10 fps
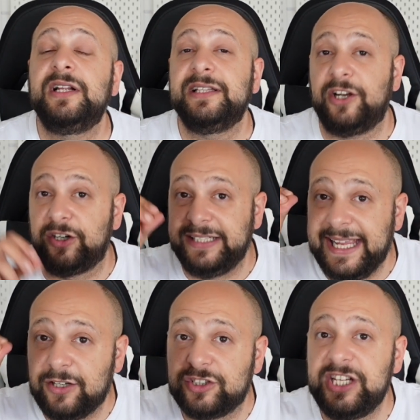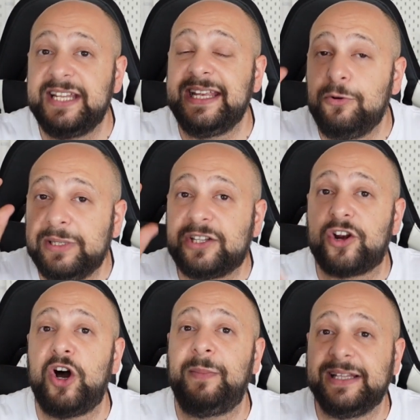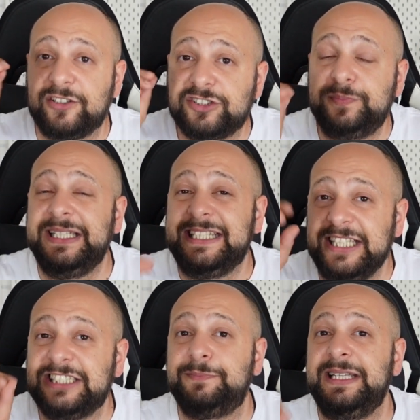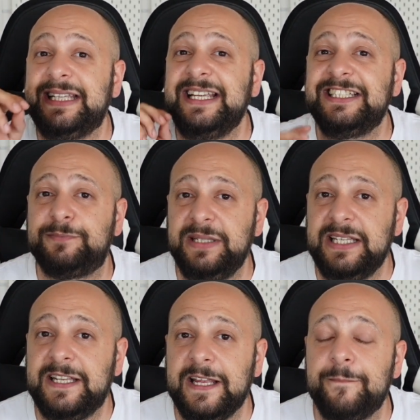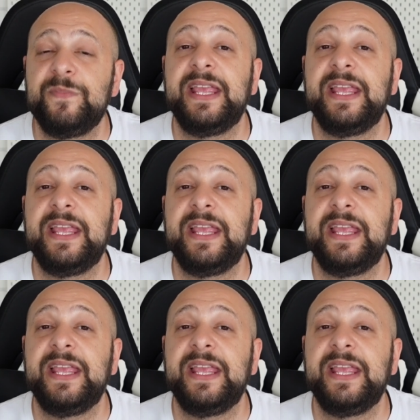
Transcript: They are negotiating with Roma. They are speaking.